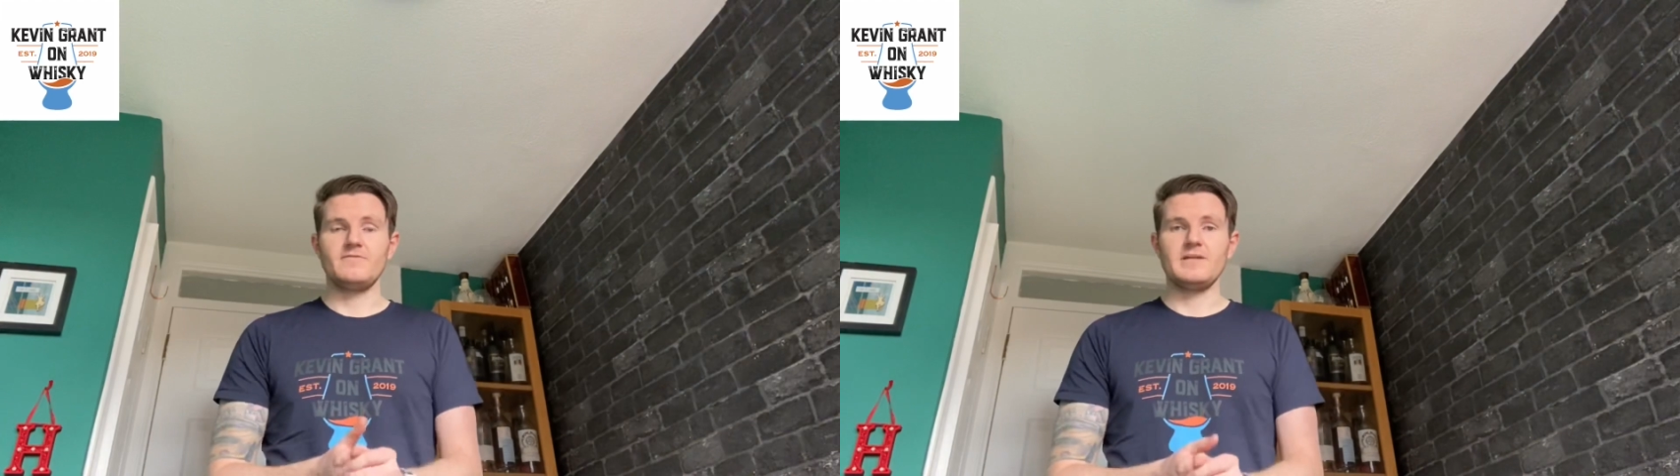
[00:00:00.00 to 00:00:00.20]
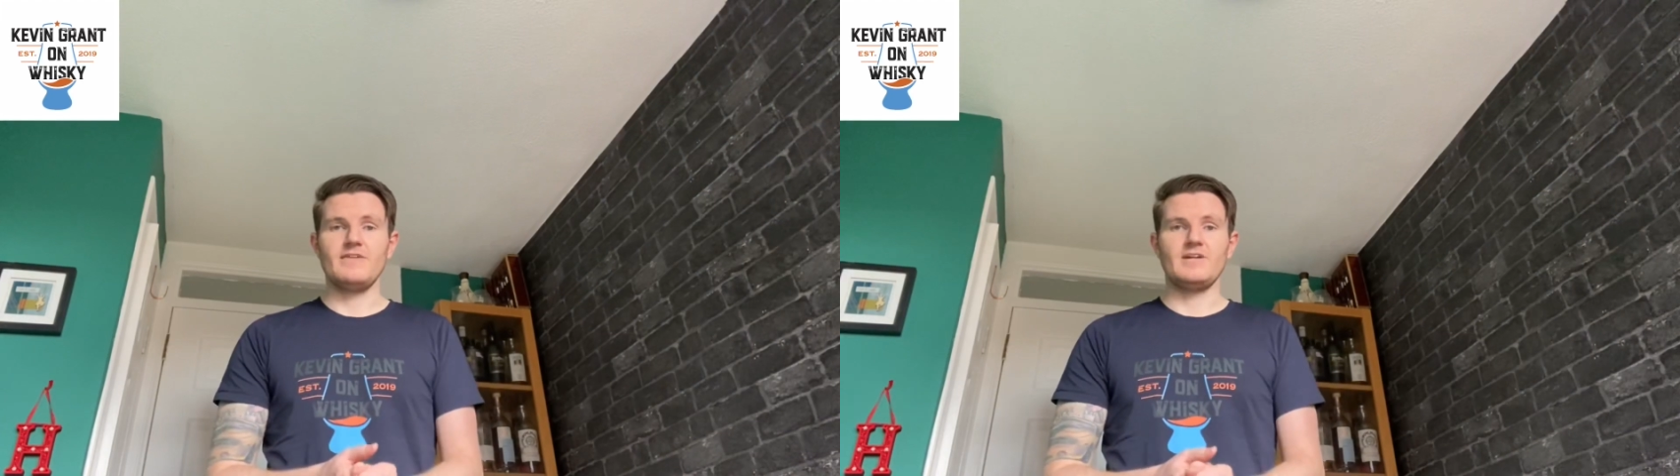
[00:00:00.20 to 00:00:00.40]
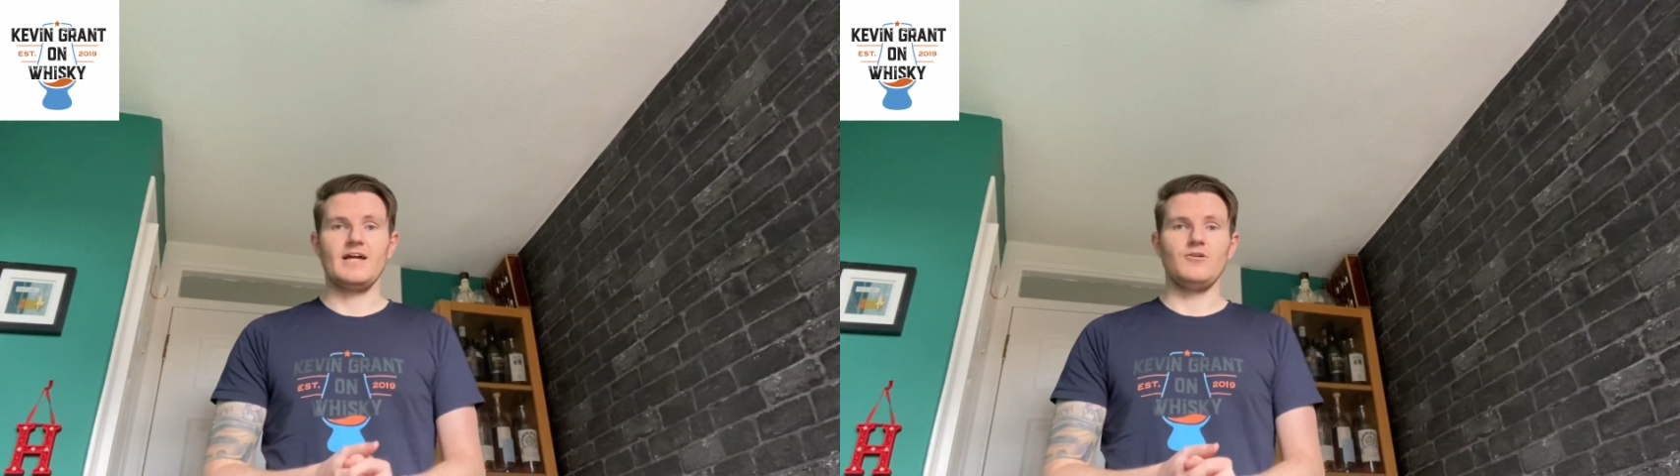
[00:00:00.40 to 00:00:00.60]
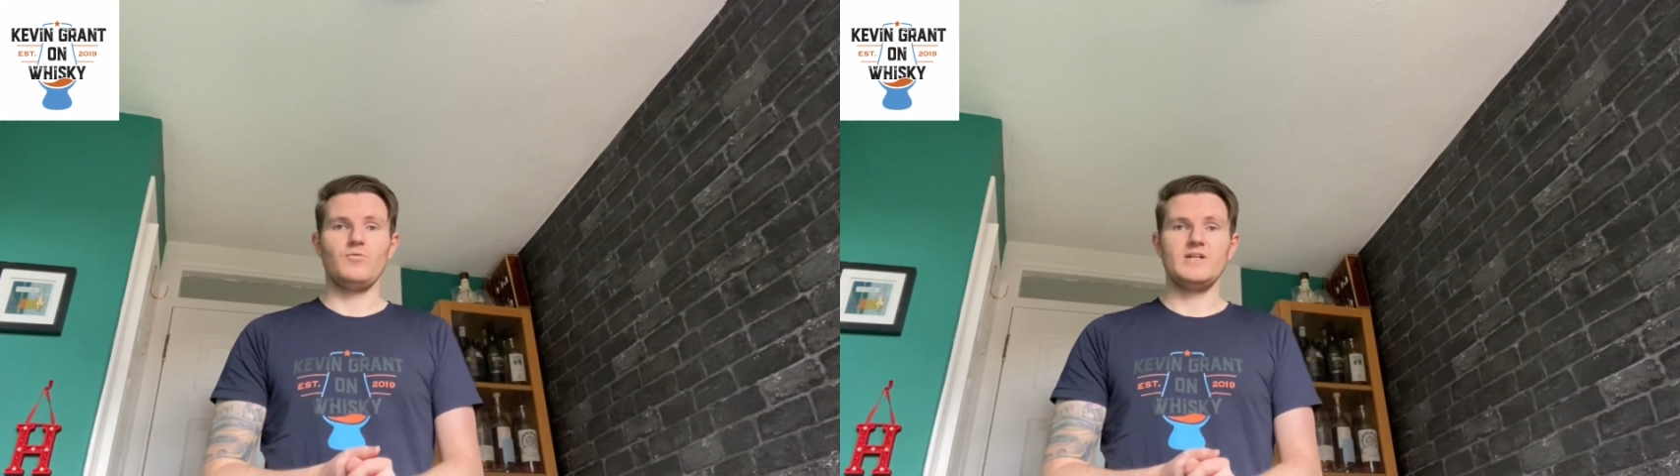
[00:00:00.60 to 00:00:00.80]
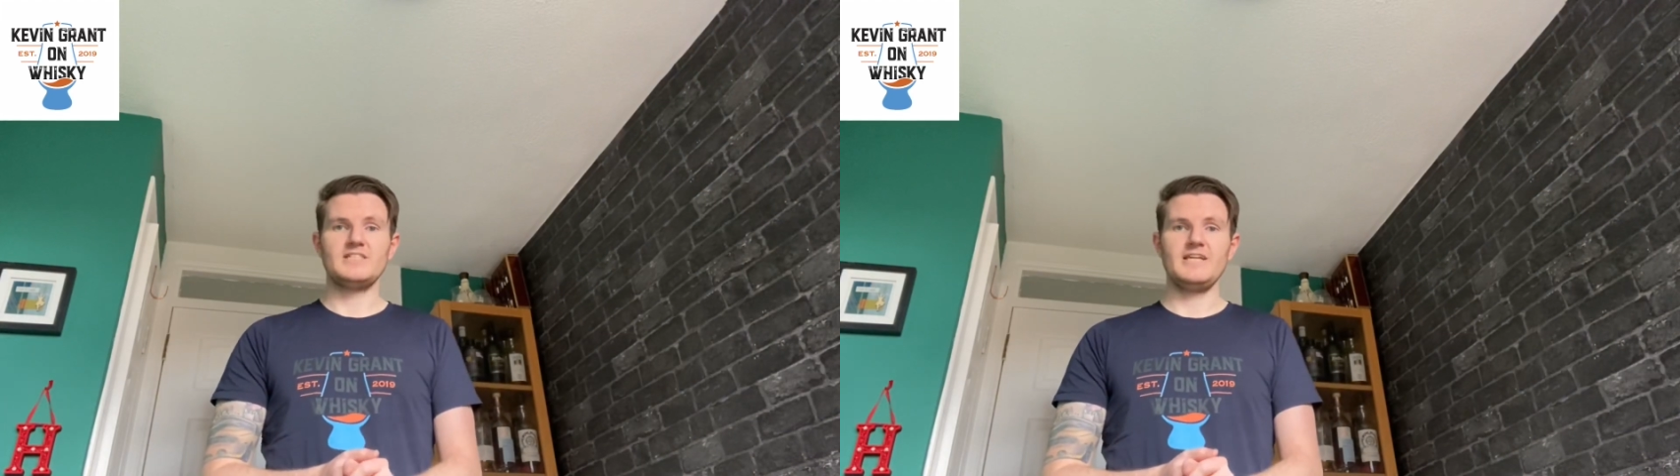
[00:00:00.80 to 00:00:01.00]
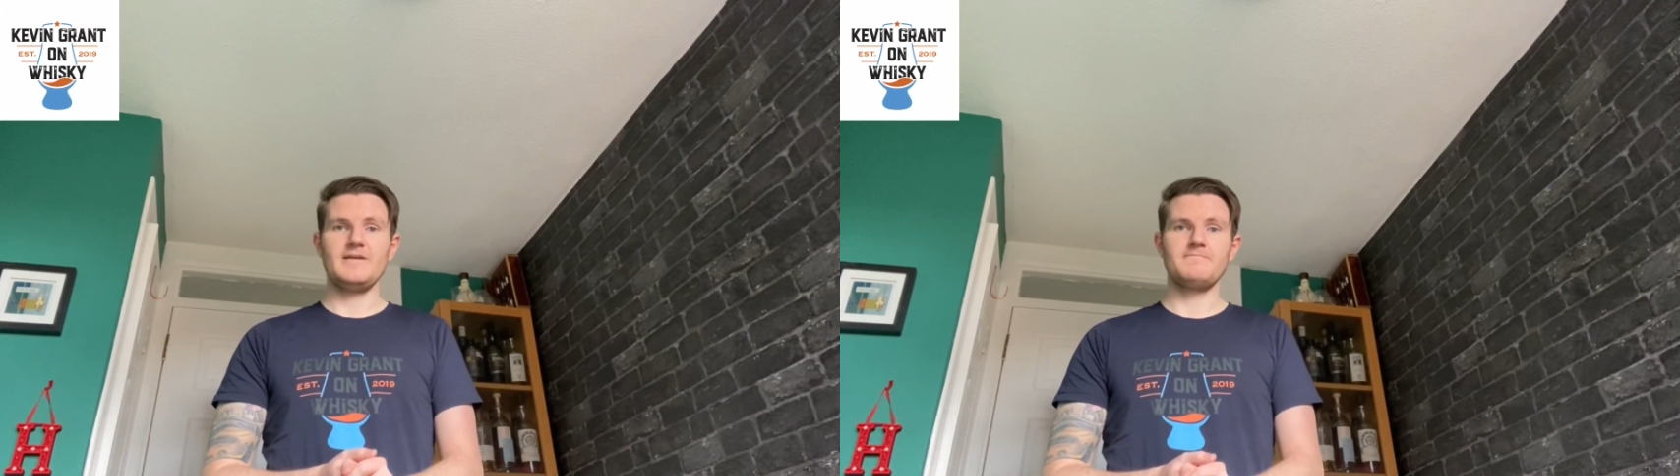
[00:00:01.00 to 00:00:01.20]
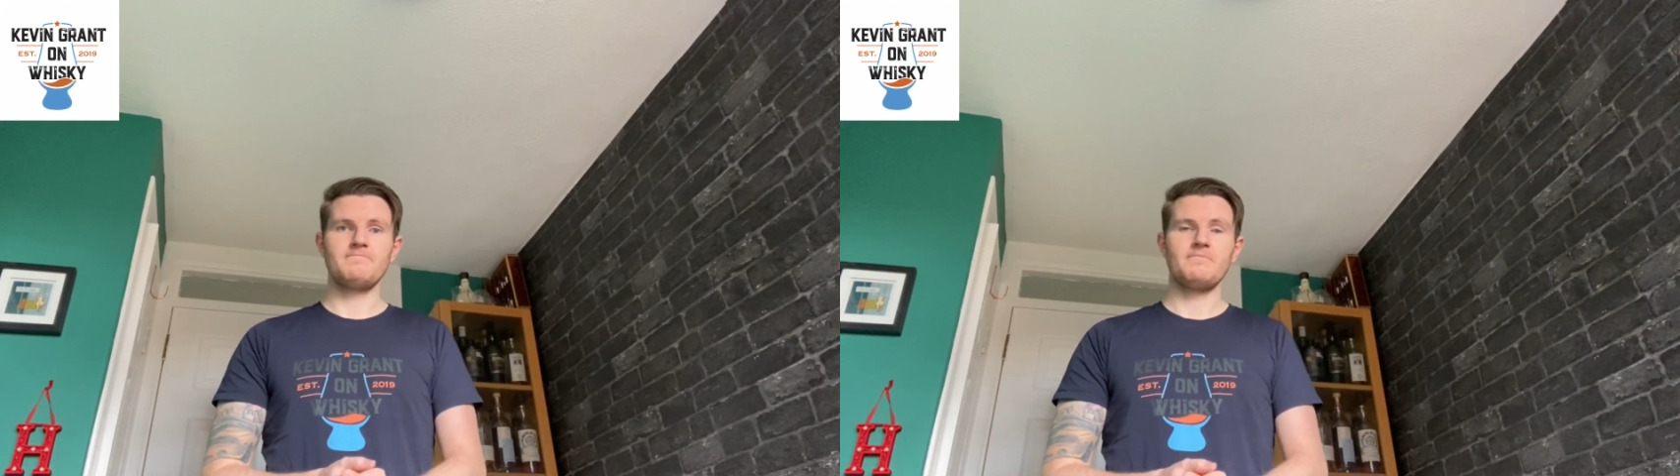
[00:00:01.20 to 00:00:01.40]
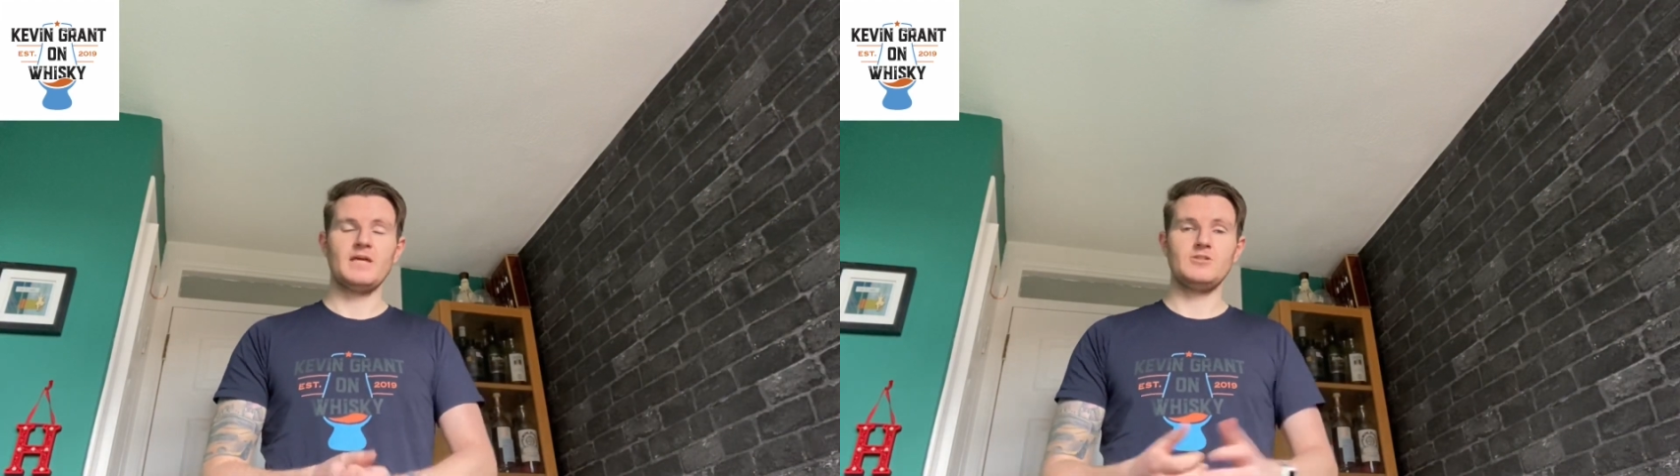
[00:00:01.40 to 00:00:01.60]
Kevin Grant on Whiskey.
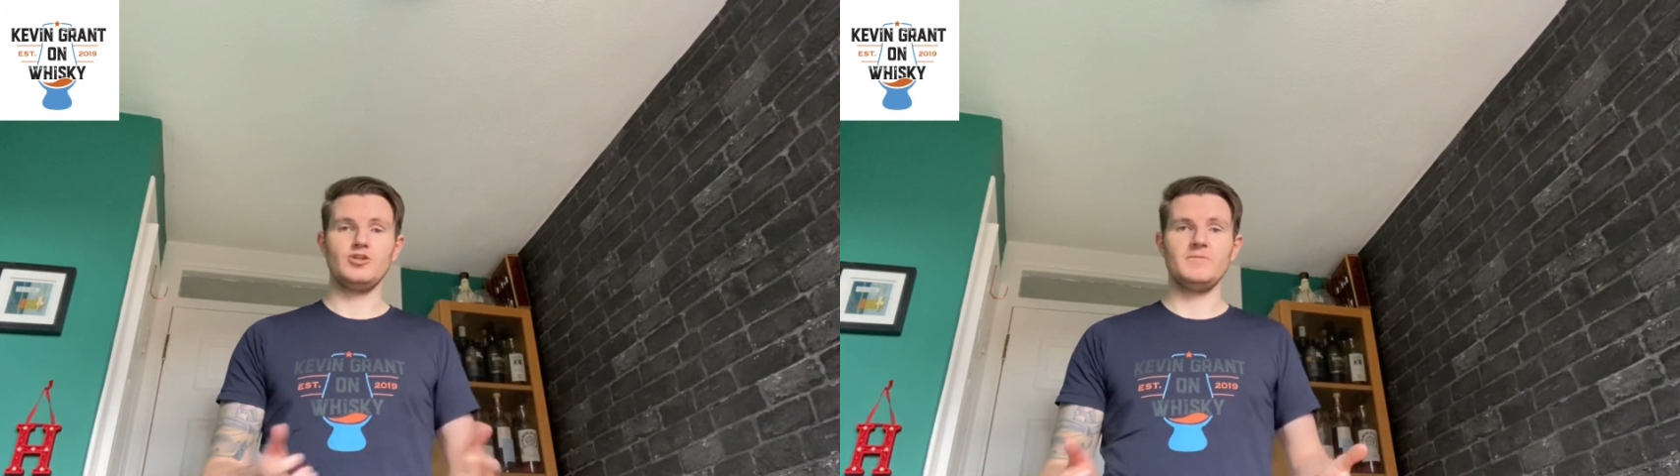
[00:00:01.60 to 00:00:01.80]
Enjoy